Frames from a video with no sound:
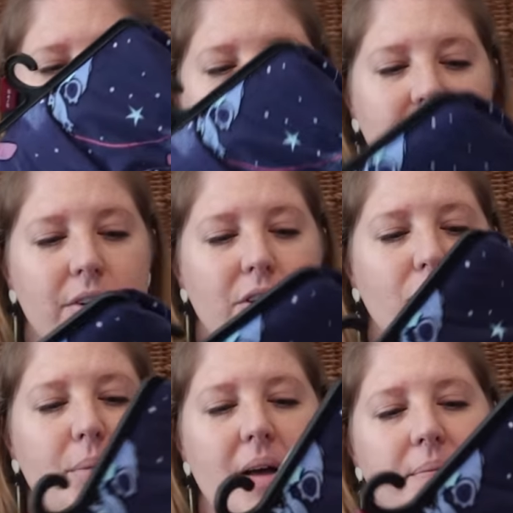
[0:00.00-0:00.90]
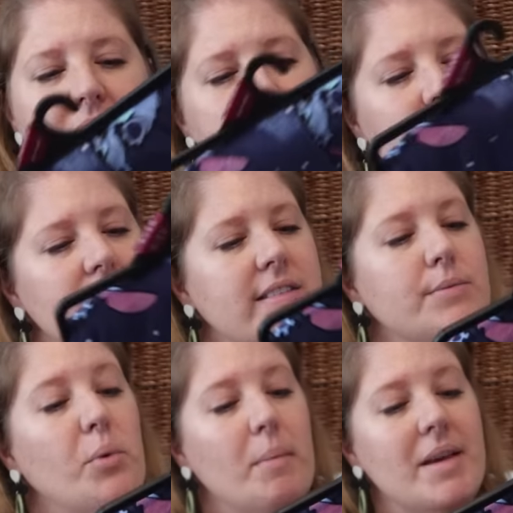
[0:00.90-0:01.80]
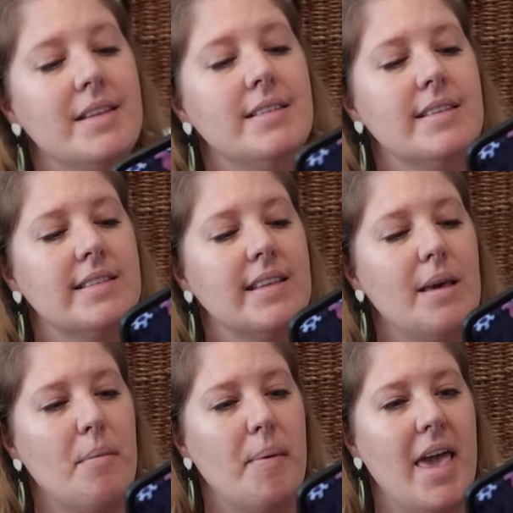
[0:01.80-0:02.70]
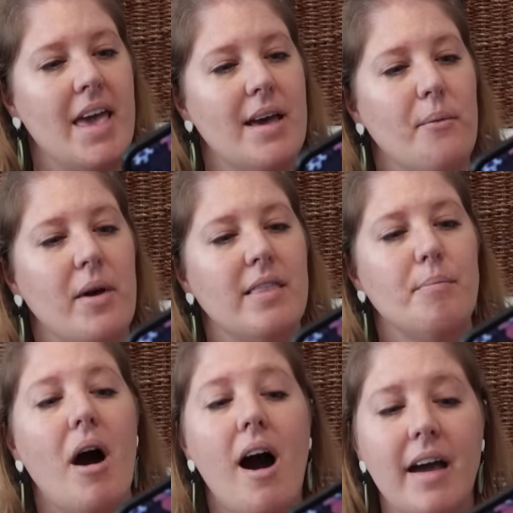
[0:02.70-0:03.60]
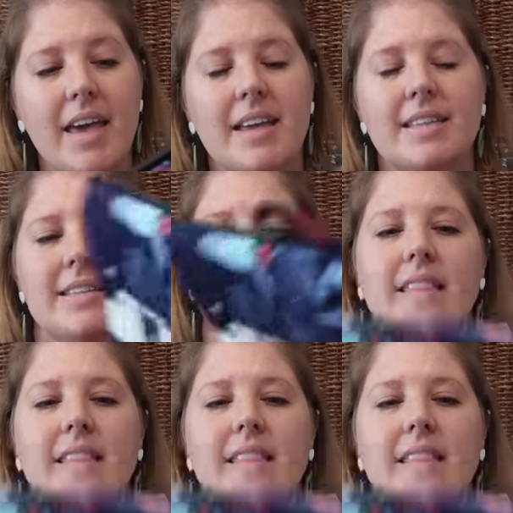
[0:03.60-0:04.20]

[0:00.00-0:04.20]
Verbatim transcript: material, but these are women's sleep pant with pockets